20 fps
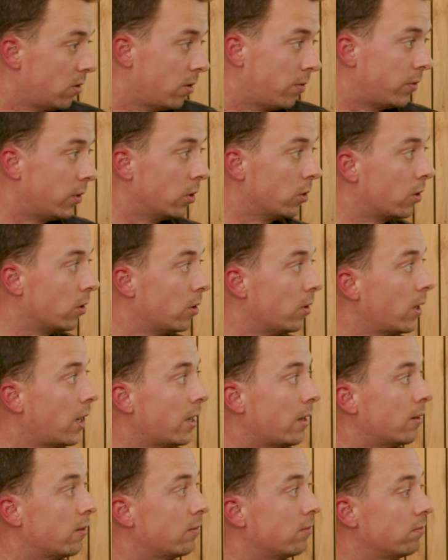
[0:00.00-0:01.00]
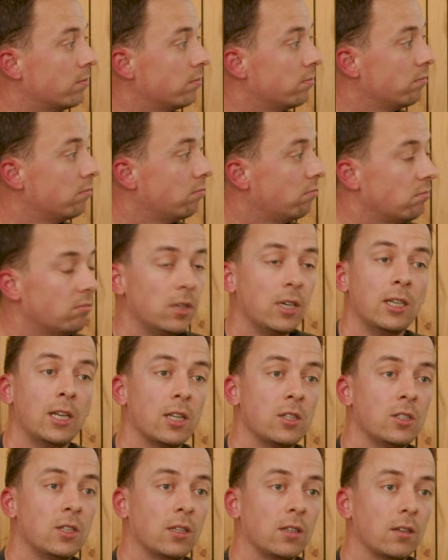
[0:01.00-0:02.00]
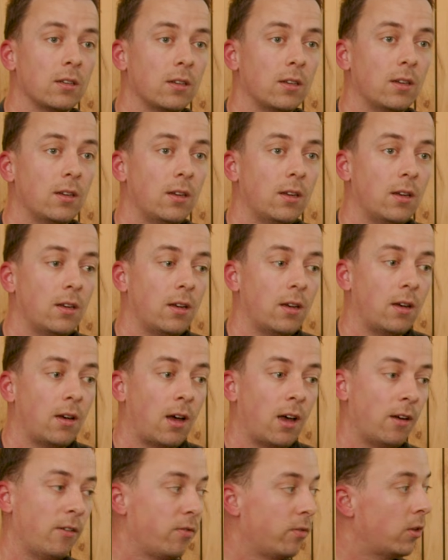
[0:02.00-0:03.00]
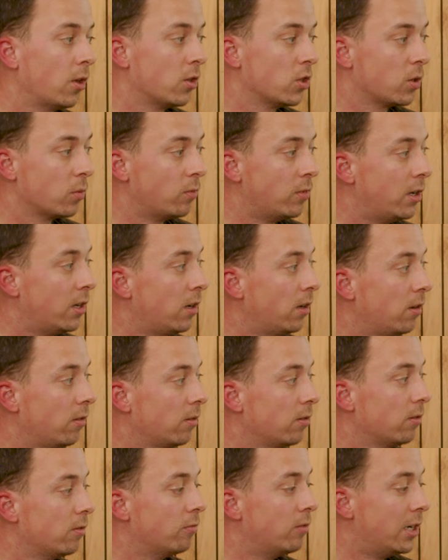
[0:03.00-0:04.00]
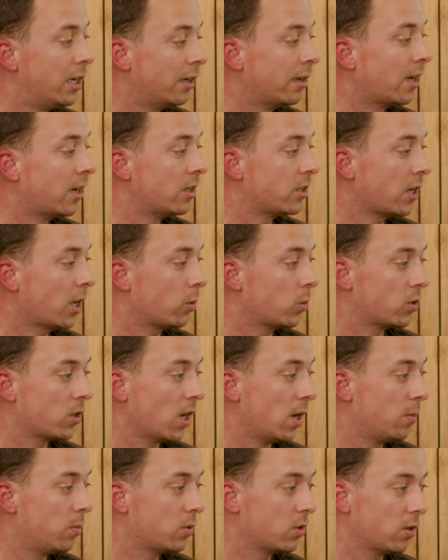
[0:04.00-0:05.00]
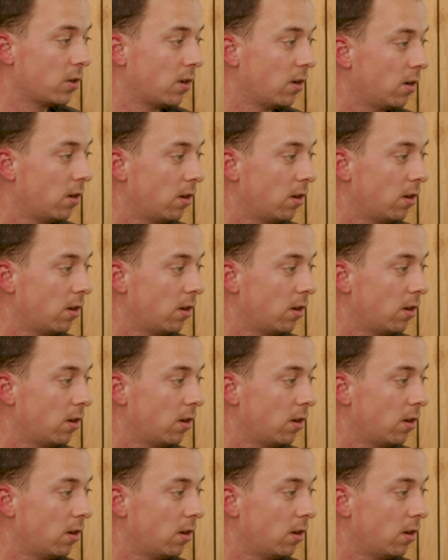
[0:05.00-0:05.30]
filter, and that's it. I've done some really, really nice aquascapes